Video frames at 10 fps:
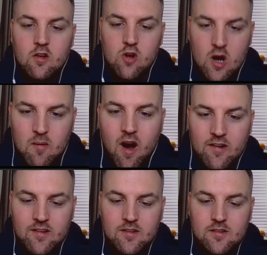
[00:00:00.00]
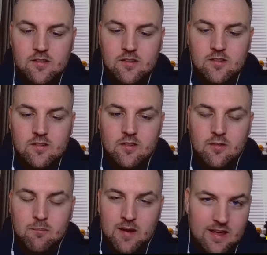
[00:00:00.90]
Come on.
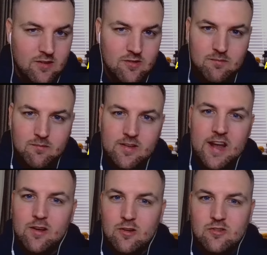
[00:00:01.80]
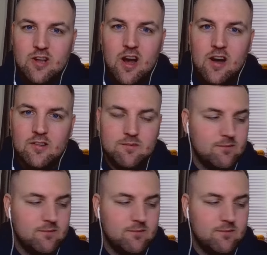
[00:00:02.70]
Please, get a good start.